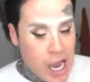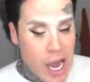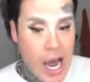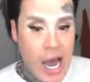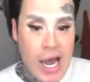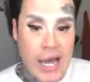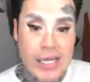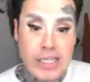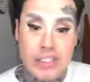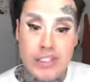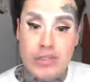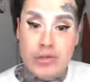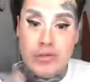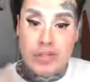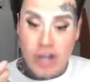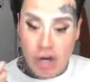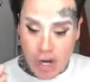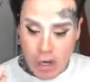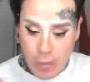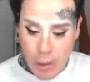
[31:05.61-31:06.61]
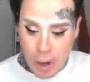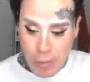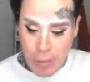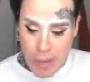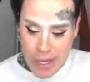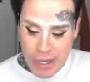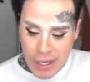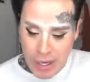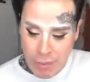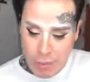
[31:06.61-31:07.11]
I do talk about
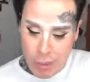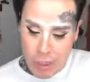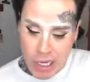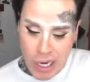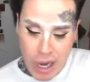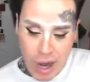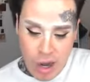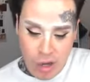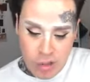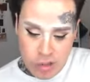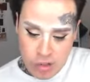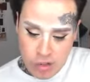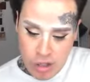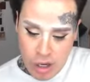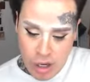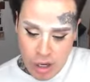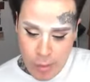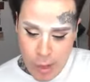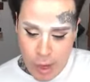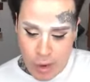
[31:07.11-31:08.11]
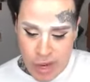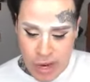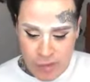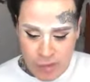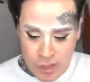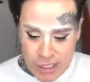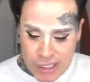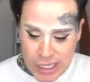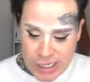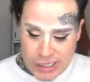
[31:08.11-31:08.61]
makeup, but I also talk about
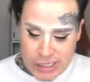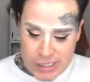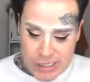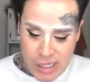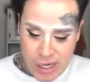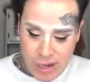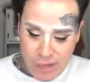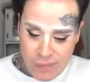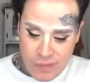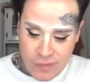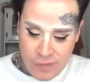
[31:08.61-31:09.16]
everyday stuff.